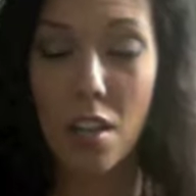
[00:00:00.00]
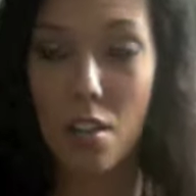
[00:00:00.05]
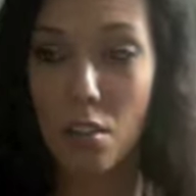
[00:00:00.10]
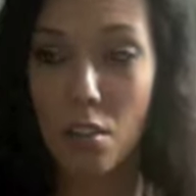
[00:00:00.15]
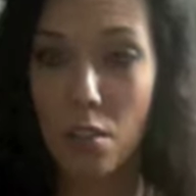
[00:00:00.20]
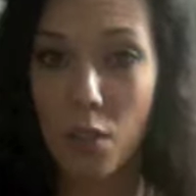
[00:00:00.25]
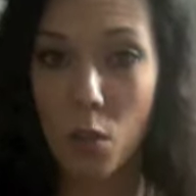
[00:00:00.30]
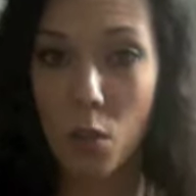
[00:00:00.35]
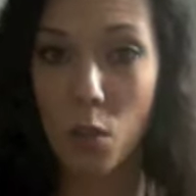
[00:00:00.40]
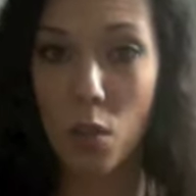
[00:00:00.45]

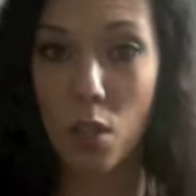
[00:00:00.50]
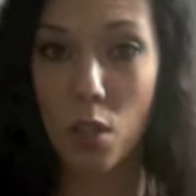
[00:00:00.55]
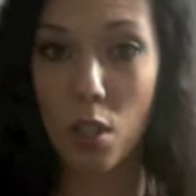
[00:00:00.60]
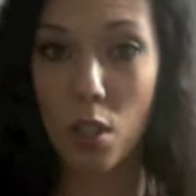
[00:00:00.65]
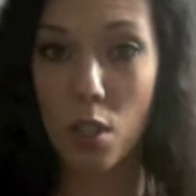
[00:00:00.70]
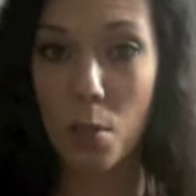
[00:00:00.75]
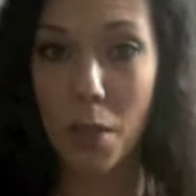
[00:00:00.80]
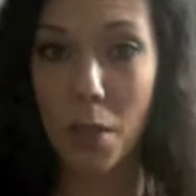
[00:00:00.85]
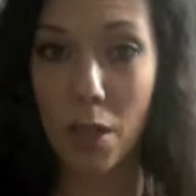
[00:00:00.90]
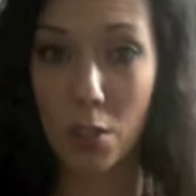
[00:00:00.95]
for
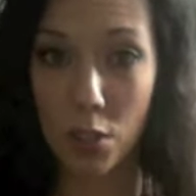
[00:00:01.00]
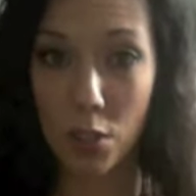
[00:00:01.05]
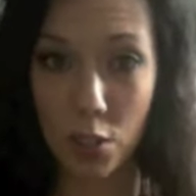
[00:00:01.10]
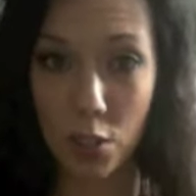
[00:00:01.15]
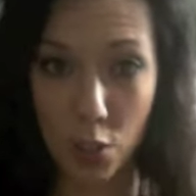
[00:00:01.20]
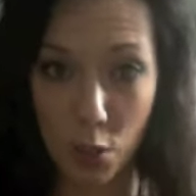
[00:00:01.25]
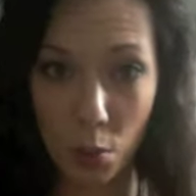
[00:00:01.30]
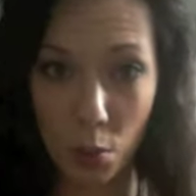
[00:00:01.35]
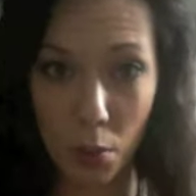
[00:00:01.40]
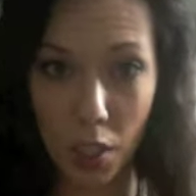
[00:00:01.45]
about
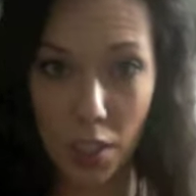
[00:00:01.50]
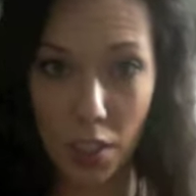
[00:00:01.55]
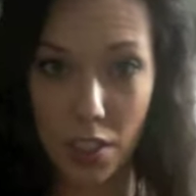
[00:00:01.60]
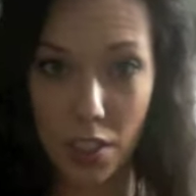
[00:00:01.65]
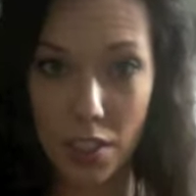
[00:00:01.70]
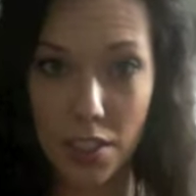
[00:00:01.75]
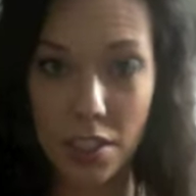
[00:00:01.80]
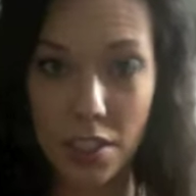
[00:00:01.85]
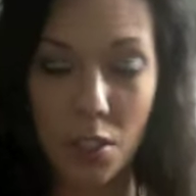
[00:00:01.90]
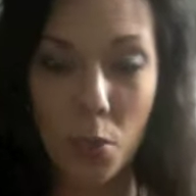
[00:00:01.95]
2
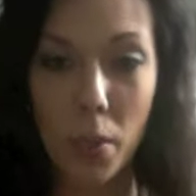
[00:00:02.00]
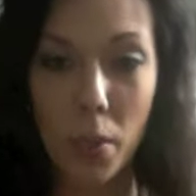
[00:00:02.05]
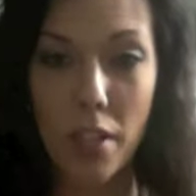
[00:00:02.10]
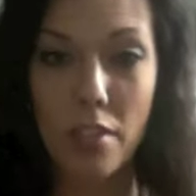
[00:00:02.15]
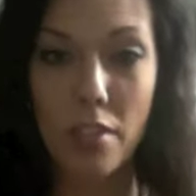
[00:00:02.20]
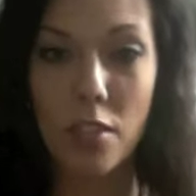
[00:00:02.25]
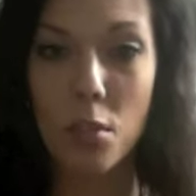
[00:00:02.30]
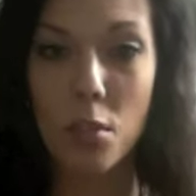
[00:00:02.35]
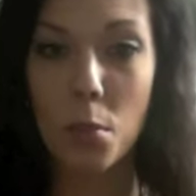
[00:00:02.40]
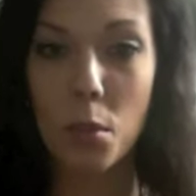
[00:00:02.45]
months, away
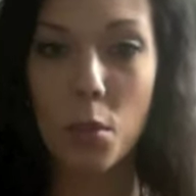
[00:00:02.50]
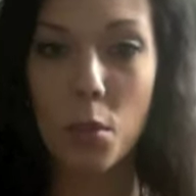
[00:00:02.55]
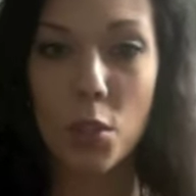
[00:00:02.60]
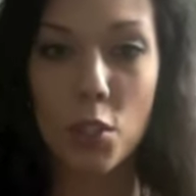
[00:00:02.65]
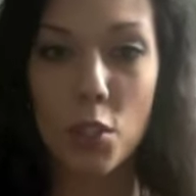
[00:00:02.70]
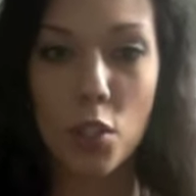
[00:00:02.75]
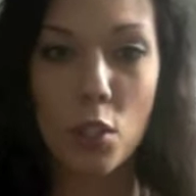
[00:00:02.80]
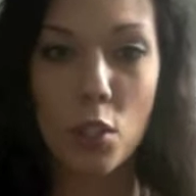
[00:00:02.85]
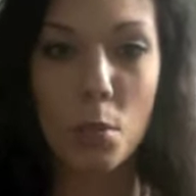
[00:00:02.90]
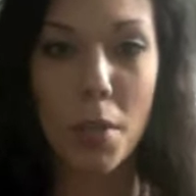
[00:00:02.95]
from
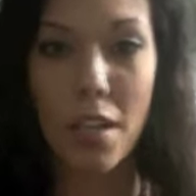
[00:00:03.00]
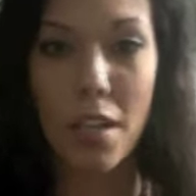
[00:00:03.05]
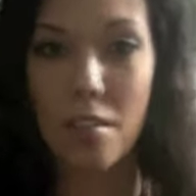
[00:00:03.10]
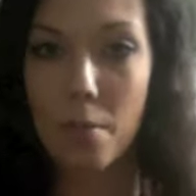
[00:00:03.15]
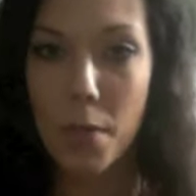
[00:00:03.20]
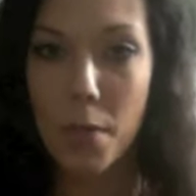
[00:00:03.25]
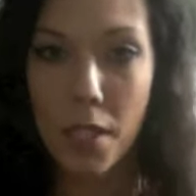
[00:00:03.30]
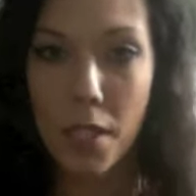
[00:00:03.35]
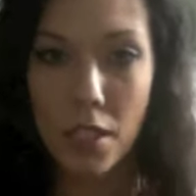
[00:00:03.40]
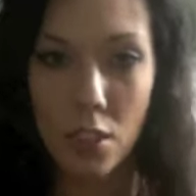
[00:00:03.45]
YouTube. I've
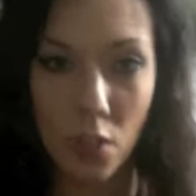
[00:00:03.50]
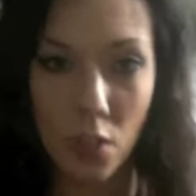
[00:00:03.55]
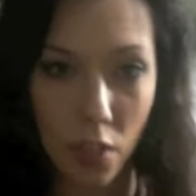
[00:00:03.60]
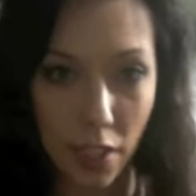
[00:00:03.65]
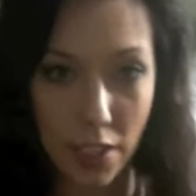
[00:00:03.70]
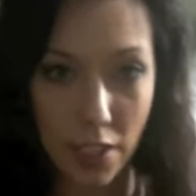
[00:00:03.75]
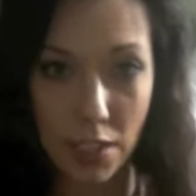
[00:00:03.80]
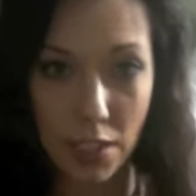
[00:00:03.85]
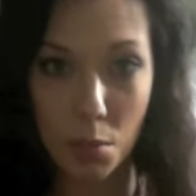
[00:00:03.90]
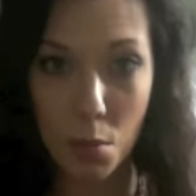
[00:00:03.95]
been
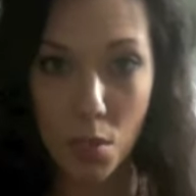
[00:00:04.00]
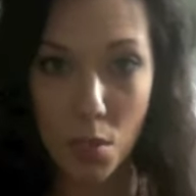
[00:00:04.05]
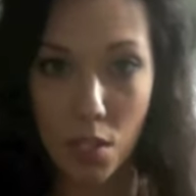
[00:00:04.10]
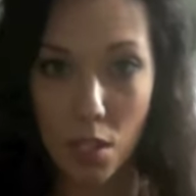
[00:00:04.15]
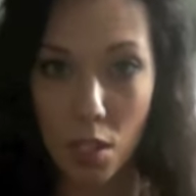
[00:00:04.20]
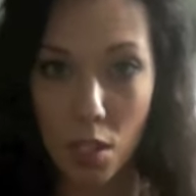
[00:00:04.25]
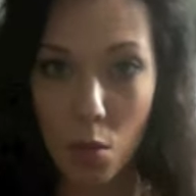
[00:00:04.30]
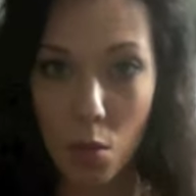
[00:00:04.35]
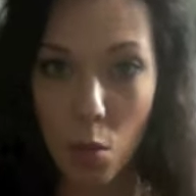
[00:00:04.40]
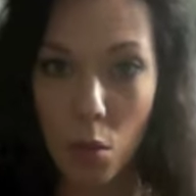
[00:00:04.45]
crazy busy
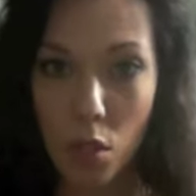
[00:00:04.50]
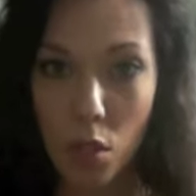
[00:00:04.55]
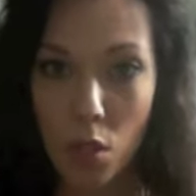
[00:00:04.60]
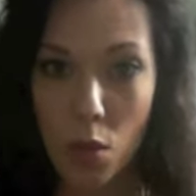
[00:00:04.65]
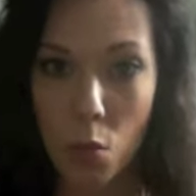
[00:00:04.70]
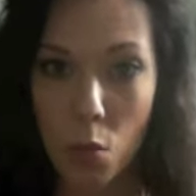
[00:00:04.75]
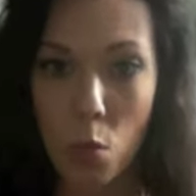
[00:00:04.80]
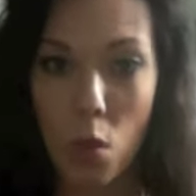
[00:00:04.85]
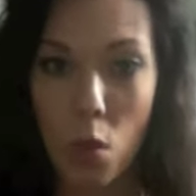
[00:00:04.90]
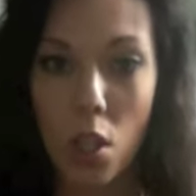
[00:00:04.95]
with
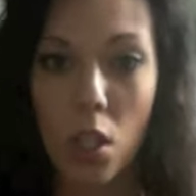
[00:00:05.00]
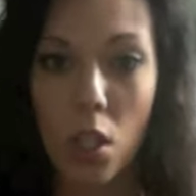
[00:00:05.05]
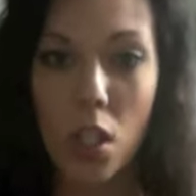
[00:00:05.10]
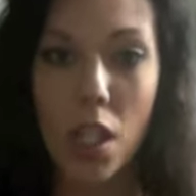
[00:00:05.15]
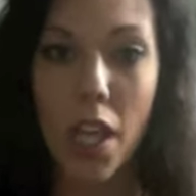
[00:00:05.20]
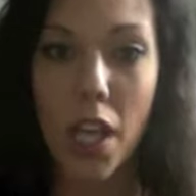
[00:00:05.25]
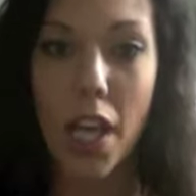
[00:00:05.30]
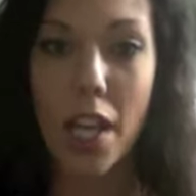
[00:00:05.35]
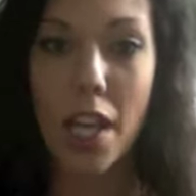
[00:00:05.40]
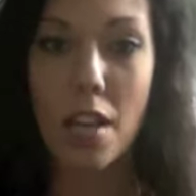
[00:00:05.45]
work
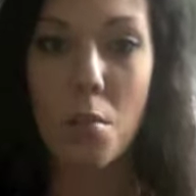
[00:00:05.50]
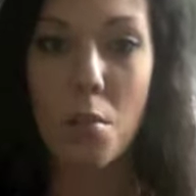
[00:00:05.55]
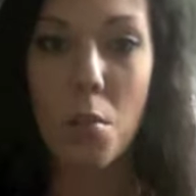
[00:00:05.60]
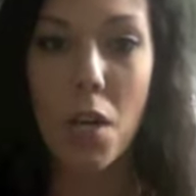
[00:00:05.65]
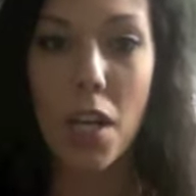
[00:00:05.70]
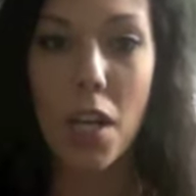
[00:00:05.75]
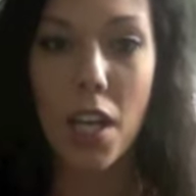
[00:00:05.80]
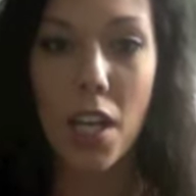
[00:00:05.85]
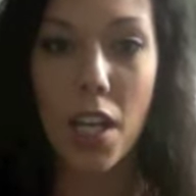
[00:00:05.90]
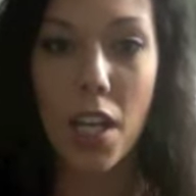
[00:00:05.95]
and
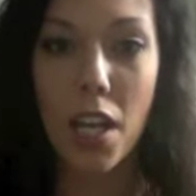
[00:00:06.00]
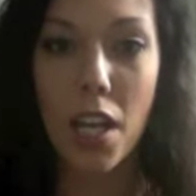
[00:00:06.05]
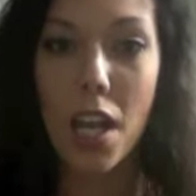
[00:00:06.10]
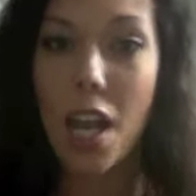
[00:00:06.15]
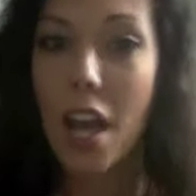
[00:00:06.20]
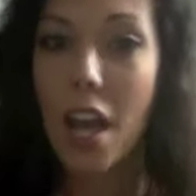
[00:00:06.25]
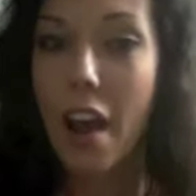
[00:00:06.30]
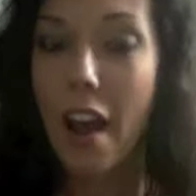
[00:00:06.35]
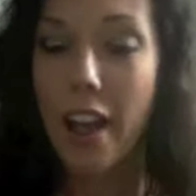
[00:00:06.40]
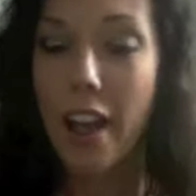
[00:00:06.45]
my
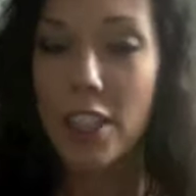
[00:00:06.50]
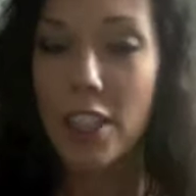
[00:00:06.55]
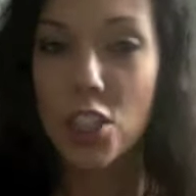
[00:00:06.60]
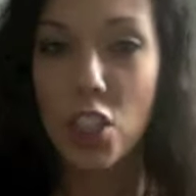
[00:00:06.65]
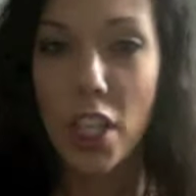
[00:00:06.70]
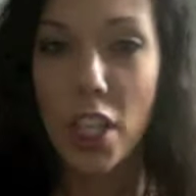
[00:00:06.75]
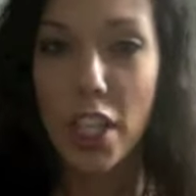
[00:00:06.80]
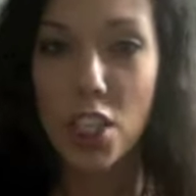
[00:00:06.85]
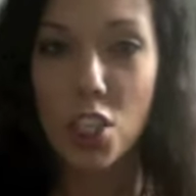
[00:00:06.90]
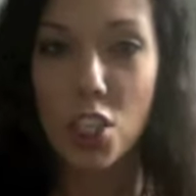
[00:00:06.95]

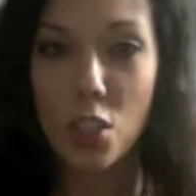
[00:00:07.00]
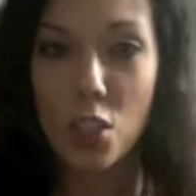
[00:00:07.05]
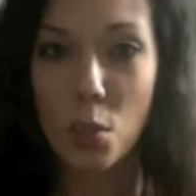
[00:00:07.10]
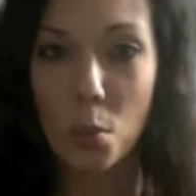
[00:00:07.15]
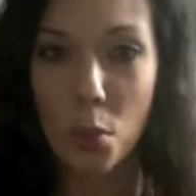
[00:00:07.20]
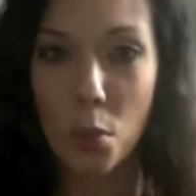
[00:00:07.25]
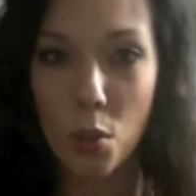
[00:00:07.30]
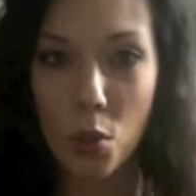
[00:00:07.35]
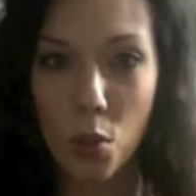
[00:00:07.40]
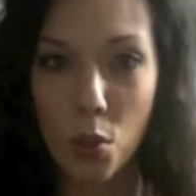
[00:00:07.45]
educational
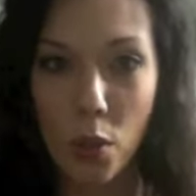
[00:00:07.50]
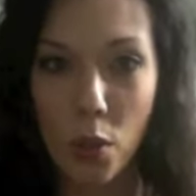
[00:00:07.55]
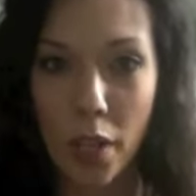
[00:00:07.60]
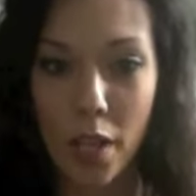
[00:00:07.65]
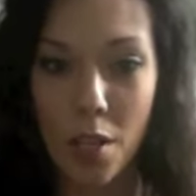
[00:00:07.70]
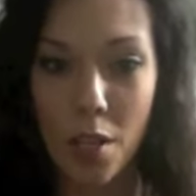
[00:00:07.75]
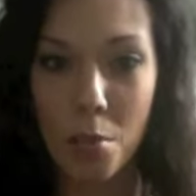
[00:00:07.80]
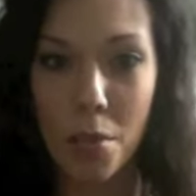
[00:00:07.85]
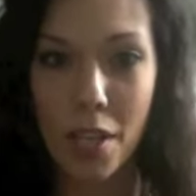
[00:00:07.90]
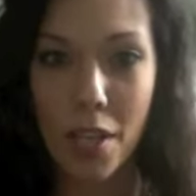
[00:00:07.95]
program
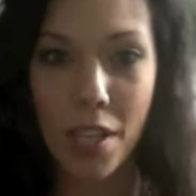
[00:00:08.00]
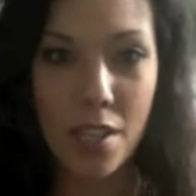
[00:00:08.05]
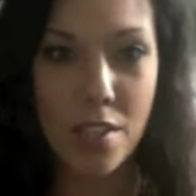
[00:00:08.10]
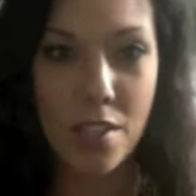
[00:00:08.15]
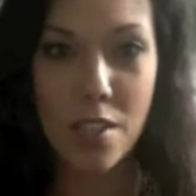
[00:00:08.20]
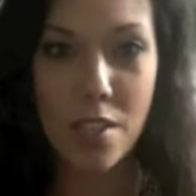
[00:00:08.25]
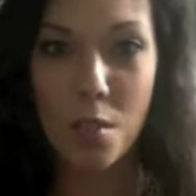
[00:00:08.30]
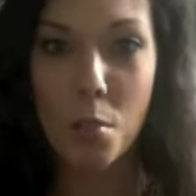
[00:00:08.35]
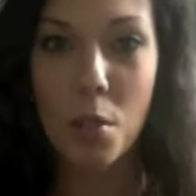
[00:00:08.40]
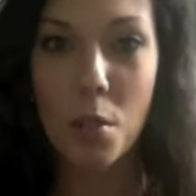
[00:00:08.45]
and some
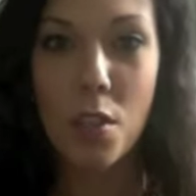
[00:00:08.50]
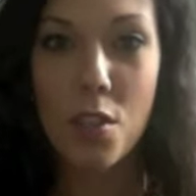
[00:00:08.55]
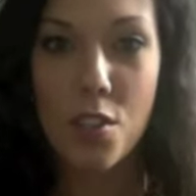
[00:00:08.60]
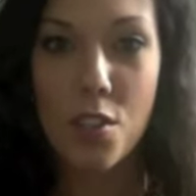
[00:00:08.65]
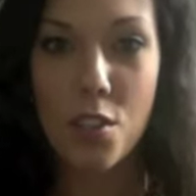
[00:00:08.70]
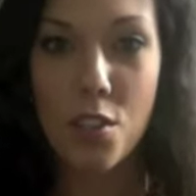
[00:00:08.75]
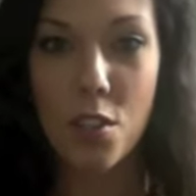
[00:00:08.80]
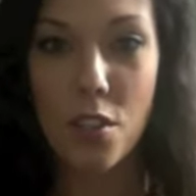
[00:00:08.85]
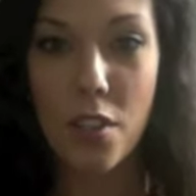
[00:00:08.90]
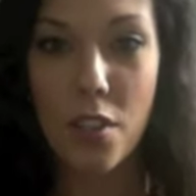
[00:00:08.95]
personal
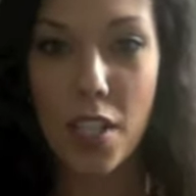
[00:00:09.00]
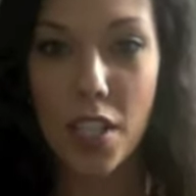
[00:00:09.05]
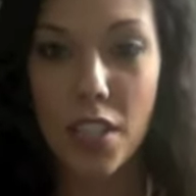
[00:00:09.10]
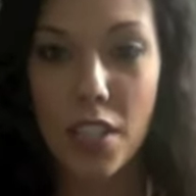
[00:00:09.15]
things.